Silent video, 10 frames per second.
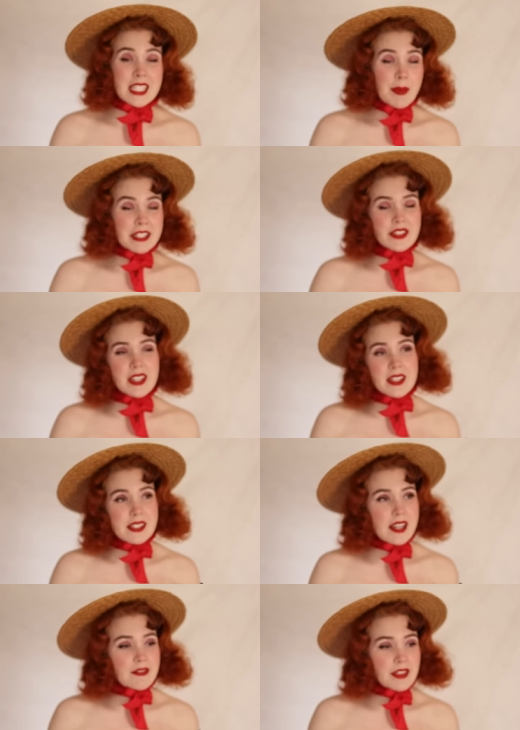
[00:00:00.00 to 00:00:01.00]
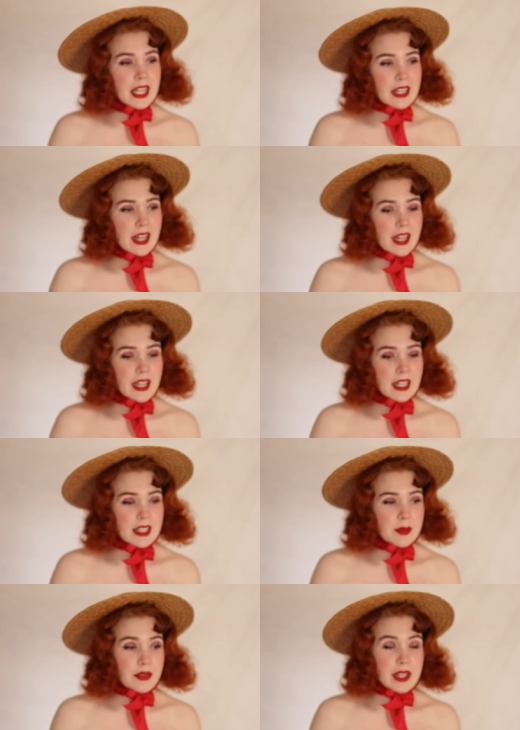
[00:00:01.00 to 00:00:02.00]
Especially on stuff that
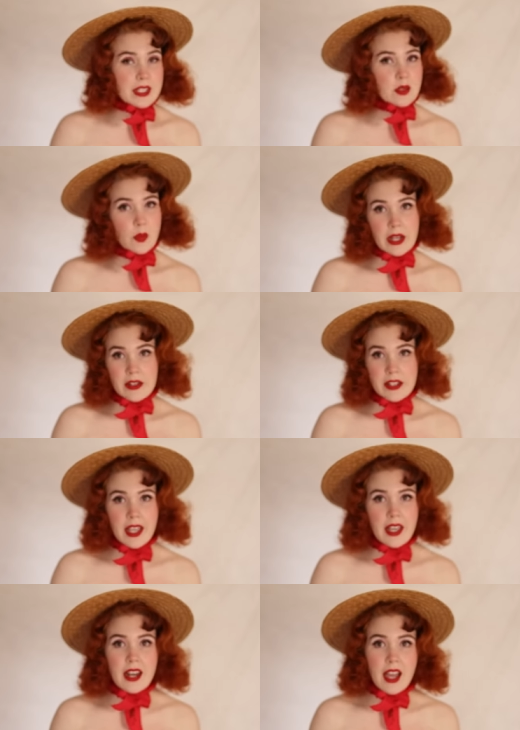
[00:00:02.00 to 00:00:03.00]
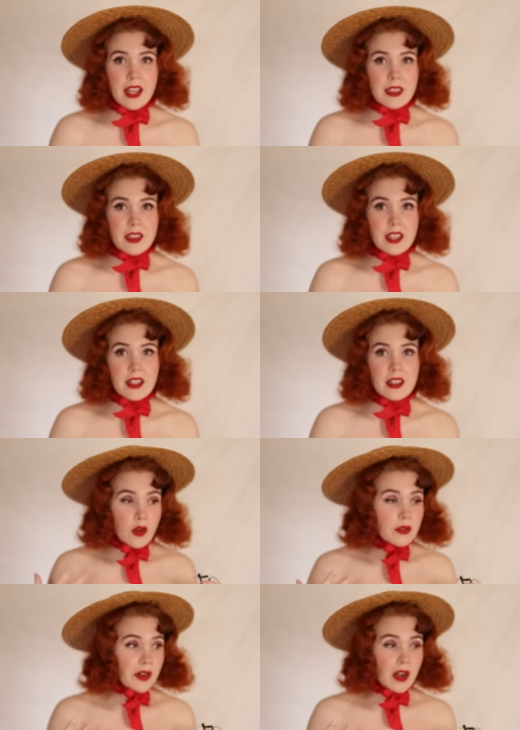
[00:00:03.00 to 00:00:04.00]
I plan to wear again. I think
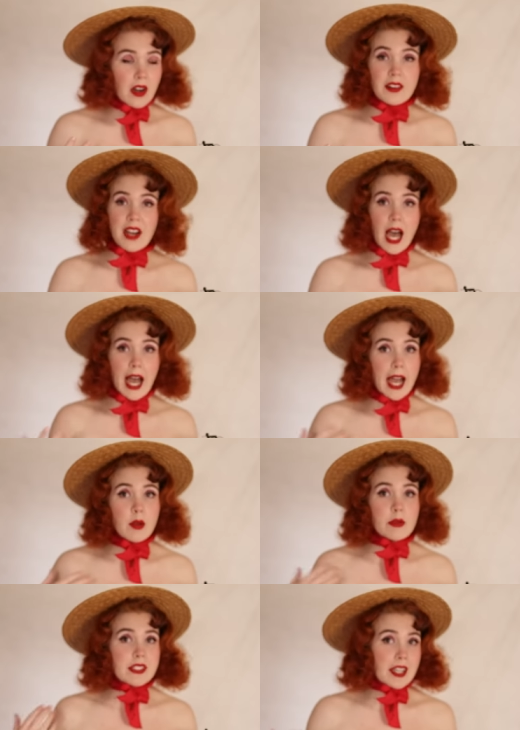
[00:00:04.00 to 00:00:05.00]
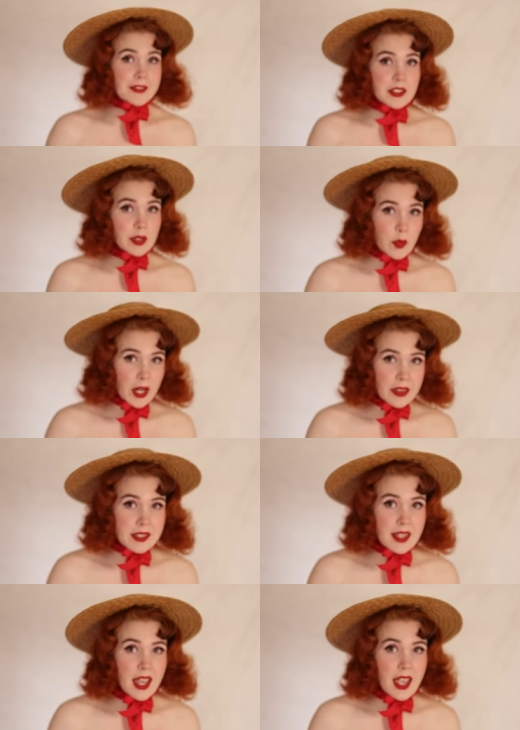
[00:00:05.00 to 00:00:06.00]
overall, I will definitely wear this